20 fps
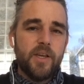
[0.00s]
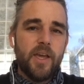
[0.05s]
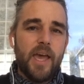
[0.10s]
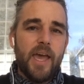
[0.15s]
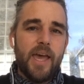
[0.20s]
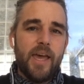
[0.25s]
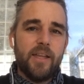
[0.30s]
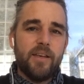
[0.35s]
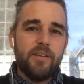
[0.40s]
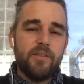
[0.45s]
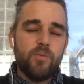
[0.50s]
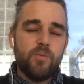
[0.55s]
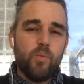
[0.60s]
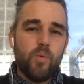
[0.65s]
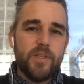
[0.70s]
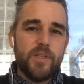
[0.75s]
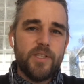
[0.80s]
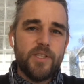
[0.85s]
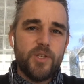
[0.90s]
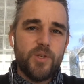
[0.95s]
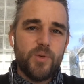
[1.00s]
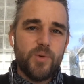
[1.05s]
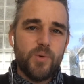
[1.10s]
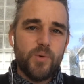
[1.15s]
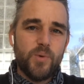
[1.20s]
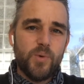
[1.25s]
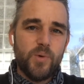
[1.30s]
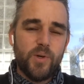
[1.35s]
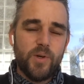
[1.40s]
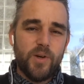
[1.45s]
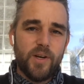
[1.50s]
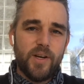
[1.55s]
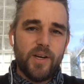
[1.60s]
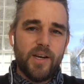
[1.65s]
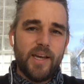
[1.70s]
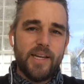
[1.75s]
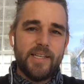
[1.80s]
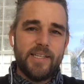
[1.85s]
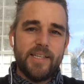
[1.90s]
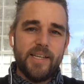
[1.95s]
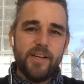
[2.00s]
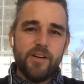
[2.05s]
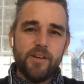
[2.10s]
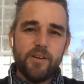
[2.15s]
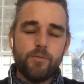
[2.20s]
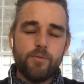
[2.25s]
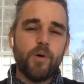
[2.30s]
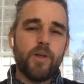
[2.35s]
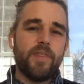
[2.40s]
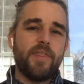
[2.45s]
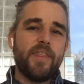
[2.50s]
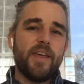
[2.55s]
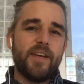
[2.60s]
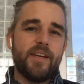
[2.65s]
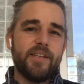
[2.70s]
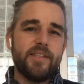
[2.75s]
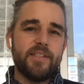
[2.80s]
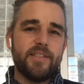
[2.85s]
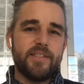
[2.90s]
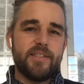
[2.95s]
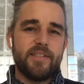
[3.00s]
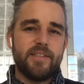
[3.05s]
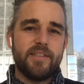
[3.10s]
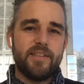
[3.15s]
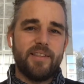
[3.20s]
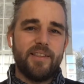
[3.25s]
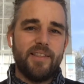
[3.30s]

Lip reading: And once you got an idea of what that is,